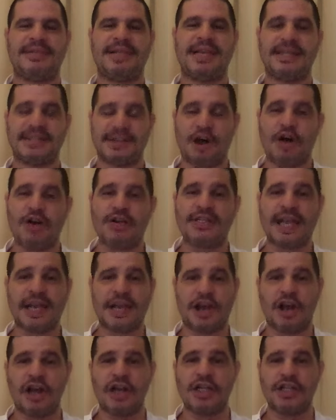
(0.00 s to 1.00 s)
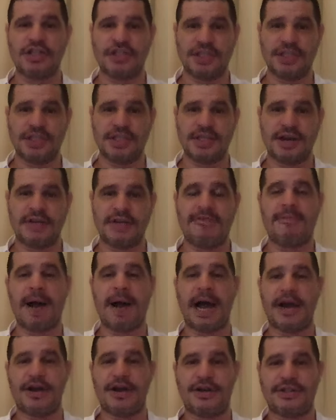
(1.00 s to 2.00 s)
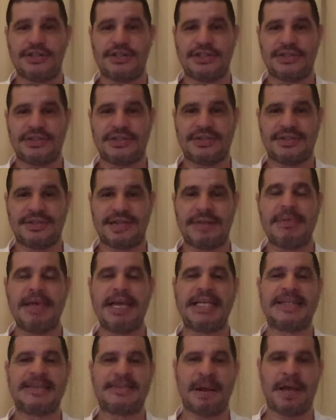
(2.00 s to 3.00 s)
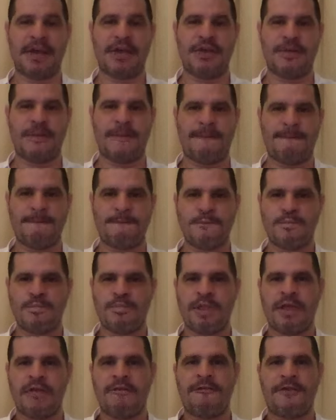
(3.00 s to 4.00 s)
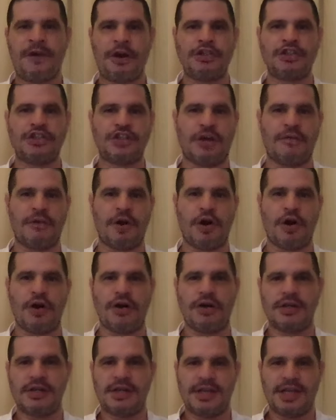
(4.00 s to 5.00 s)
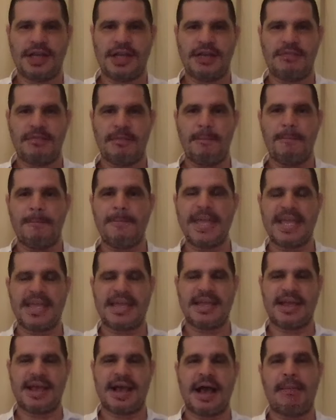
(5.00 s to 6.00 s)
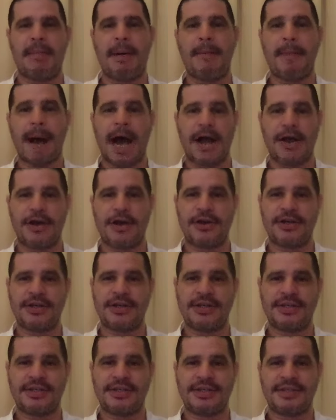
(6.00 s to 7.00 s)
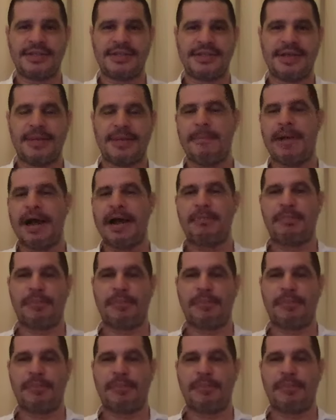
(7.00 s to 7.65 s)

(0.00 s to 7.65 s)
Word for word: it's called psychology of buyers. Let me explain it. First of all, me, I'm a buyer. My